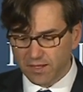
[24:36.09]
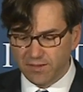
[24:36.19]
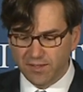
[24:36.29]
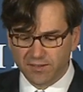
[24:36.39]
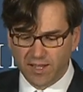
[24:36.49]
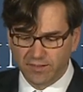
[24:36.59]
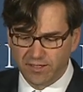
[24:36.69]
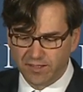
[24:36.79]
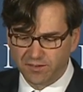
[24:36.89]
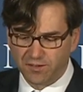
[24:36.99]
In this
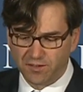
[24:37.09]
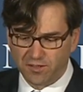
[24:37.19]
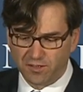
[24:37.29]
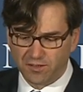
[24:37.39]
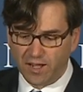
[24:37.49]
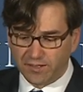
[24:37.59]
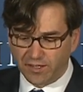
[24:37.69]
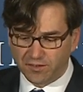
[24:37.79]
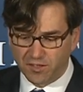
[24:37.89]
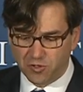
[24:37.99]
context, the
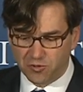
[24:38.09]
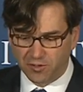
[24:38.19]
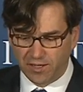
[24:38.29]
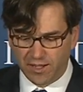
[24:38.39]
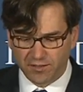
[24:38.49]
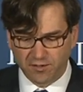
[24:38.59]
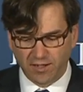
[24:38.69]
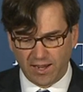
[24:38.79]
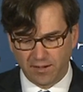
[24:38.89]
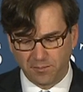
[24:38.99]
usual lags are
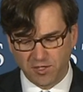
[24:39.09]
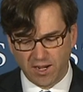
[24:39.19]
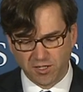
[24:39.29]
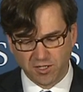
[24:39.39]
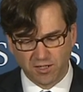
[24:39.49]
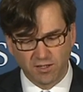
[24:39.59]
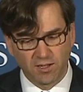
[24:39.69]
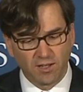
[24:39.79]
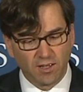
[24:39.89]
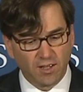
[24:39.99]
not an objection,
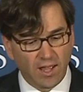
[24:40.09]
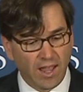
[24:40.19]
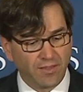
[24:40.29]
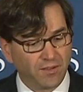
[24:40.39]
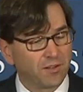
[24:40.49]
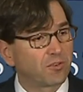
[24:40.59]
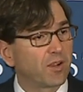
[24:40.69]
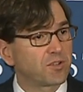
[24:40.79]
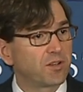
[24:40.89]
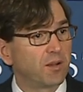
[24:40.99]
and the
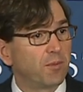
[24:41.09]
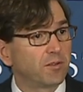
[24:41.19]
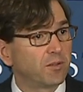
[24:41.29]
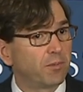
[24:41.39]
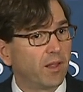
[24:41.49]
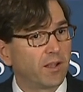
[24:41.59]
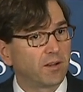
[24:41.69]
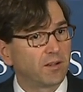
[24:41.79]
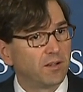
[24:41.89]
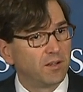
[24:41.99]
discretionary
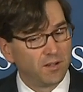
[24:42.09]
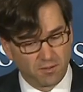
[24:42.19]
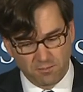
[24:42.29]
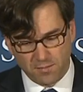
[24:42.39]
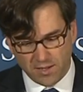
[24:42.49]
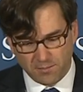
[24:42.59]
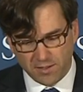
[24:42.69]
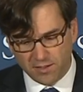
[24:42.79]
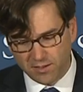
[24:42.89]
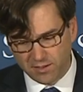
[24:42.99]
multiplier may
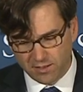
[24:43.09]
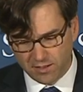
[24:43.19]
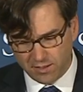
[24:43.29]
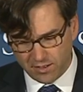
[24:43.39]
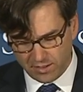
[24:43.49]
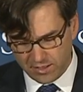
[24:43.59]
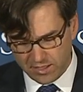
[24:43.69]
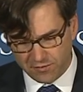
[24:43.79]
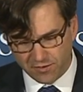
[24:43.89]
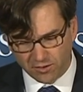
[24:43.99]
be
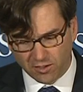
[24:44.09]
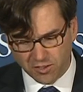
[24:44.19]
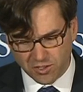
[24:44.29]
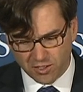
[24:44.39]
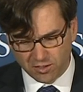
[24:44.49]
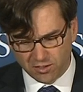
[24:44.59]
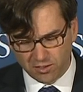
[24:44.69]
even larger.